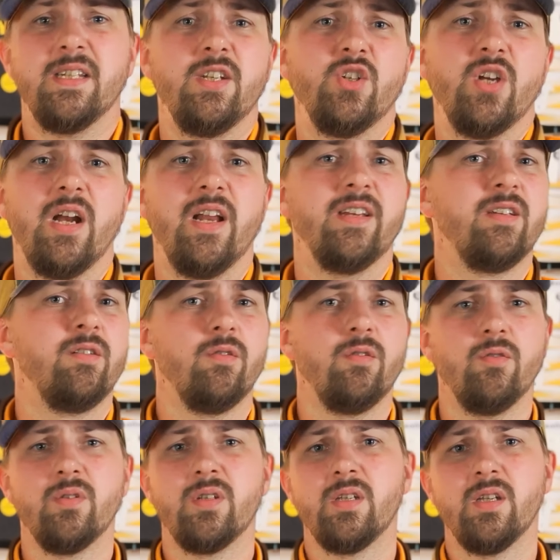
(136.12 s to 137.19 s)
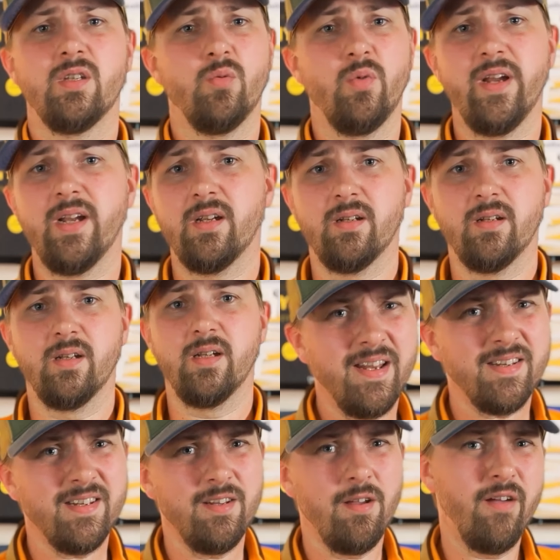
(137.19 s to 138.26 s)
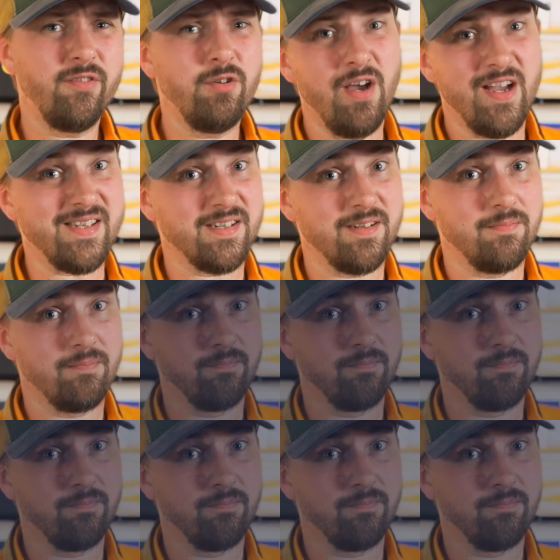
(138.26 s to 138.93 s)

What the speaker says: DJ let you use his rig, but you have to ask.